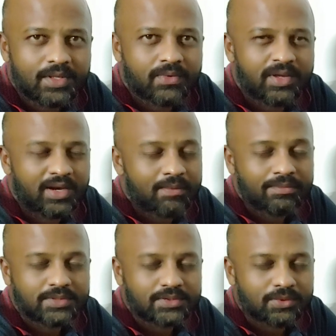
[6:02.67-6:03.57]
Okay, and
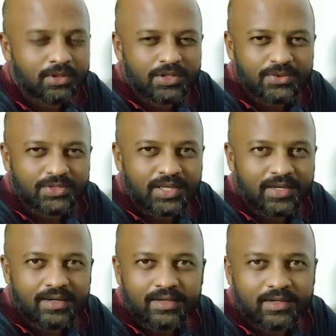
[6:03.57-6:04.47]
I'm just going to use
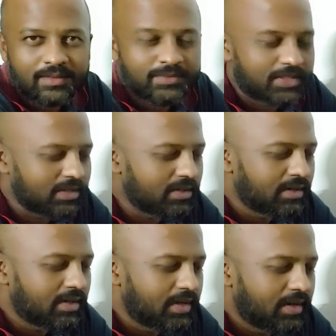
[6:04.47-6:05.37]
generic terms here.
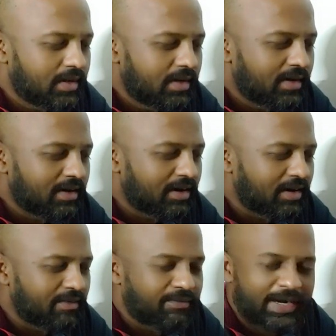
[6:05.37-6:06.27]

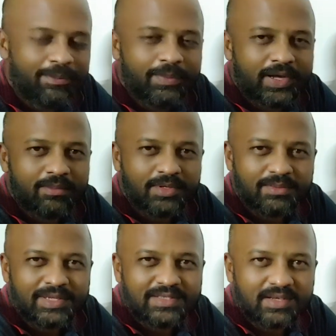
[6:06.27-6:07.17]
Windpipe is
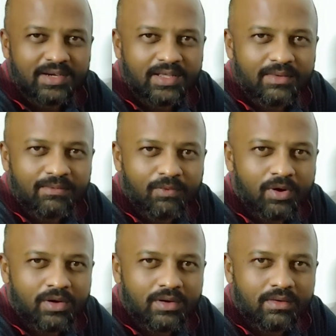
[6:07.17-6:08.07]
basically
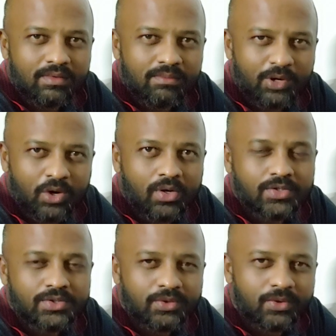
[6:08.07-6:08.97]
what
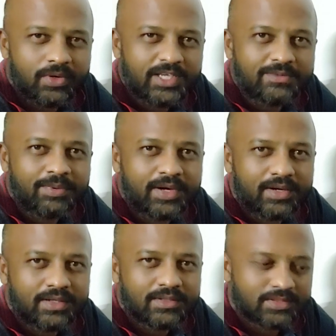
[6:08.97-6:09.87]
belongs to your
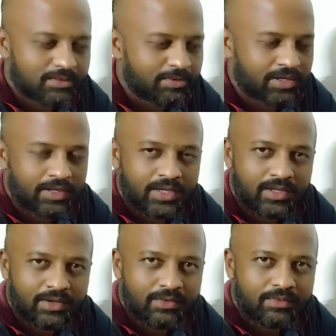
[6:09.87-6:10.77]
respiratory system.
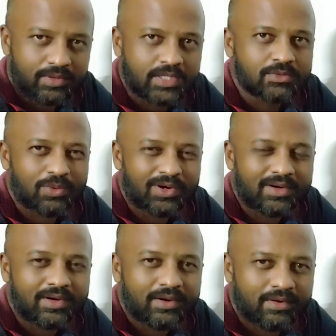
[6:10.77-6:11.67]
That's
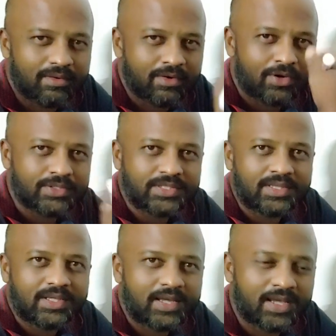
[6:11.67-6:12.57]
what draws
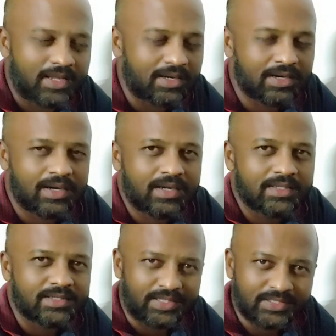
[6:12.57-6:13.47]
in the air,
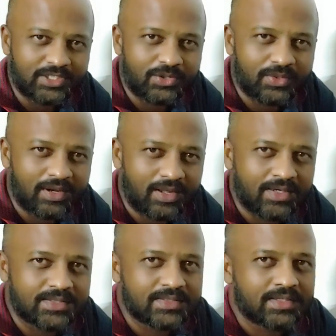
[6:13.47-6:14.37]
sends it to the
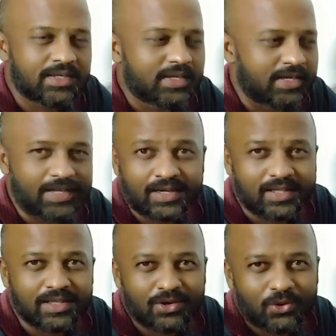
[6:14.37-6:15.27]
lungs. It can
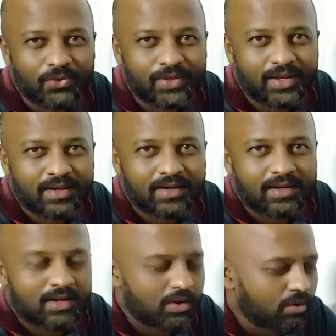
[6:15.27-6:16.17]
either go there
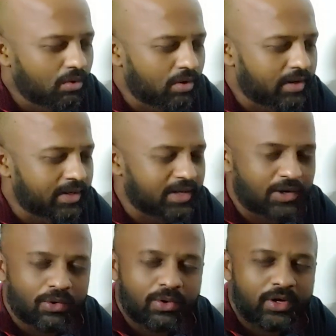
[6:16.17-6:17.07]
or it
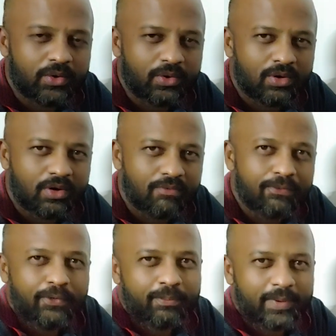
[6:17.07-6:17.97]
can go into your
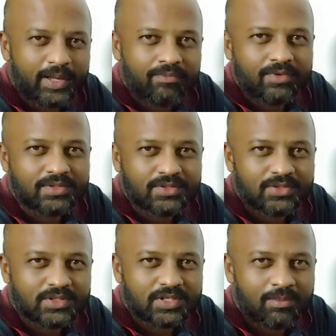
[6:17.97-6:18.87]
food pipe, which is
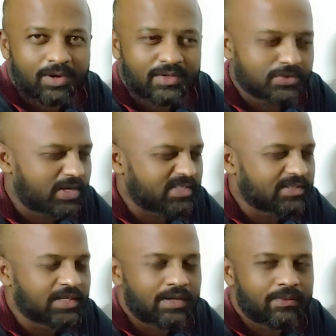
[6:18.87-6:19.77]
your stomach. So let's
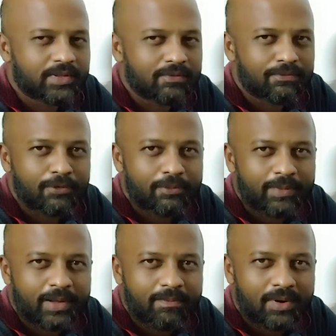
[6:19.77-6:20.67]
deal with the food
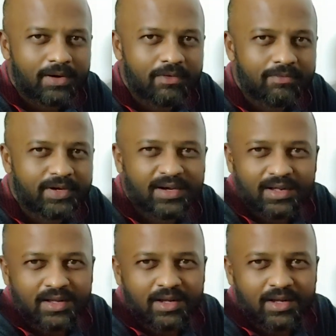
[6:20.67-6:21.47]
pipe part of it.